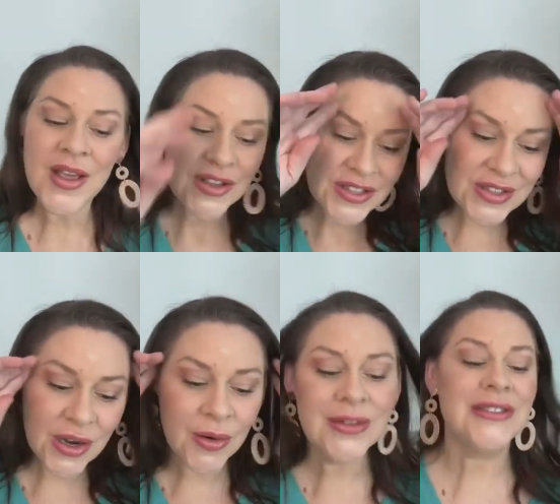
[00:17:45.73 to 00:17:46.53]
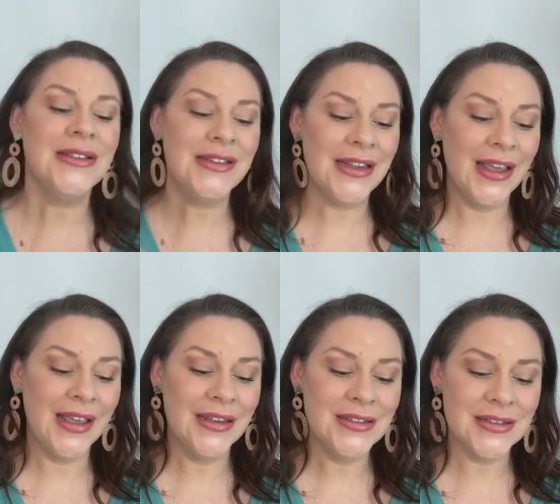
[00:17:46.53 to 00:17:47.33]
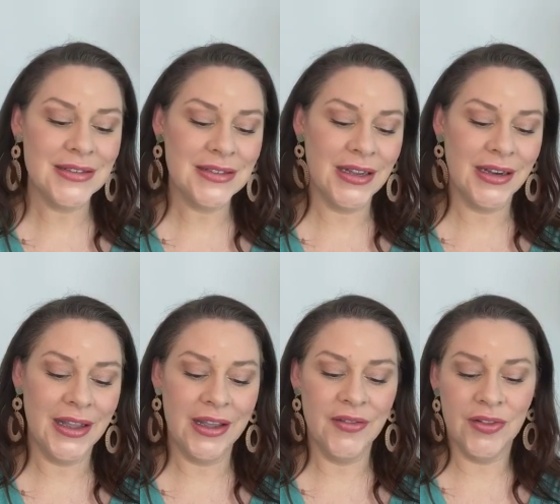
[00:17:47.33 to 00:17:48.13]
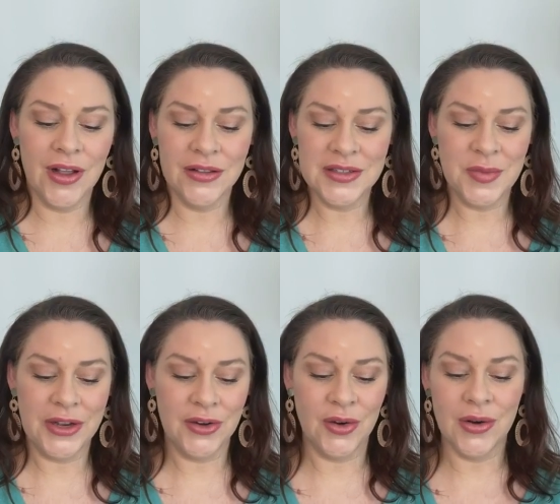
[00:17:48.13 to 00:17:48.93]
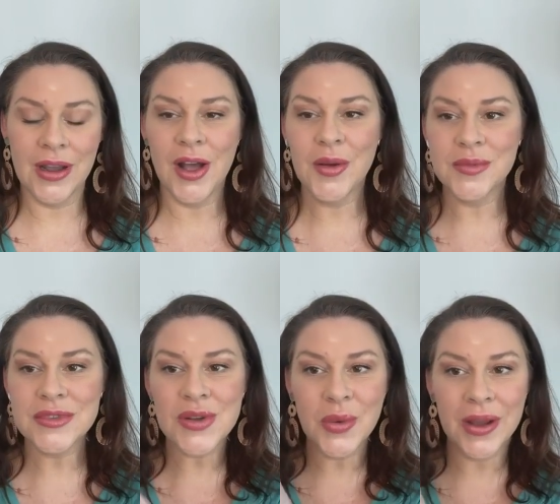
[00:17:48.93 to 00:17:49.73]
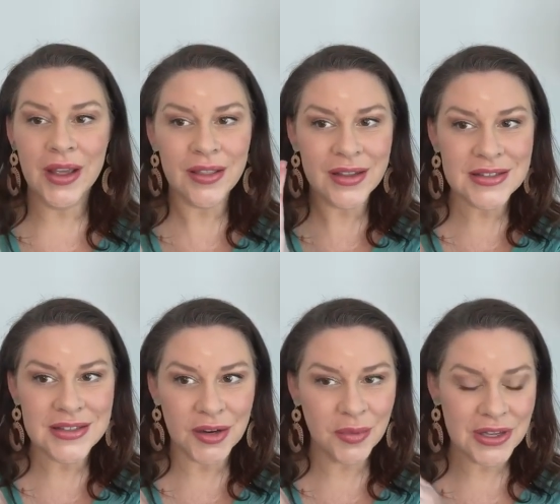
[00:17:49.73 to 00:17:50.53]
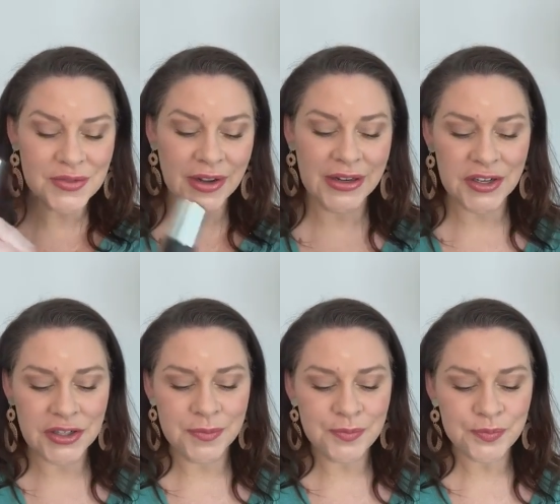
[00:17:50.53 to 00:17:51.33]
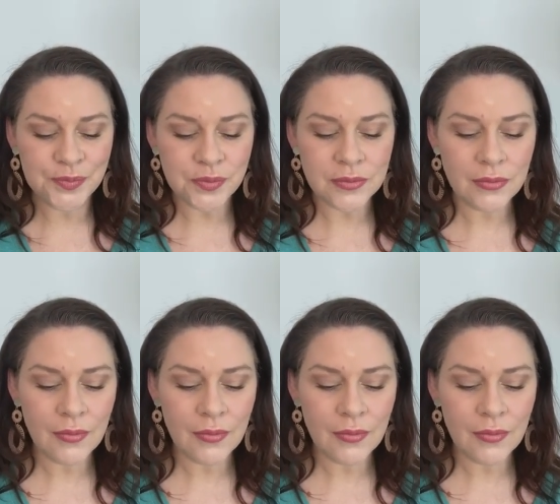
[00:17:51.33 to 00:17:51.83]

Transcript: Okay, so today's Sunday Flawless Bundle comes with Serum Plus Foundation,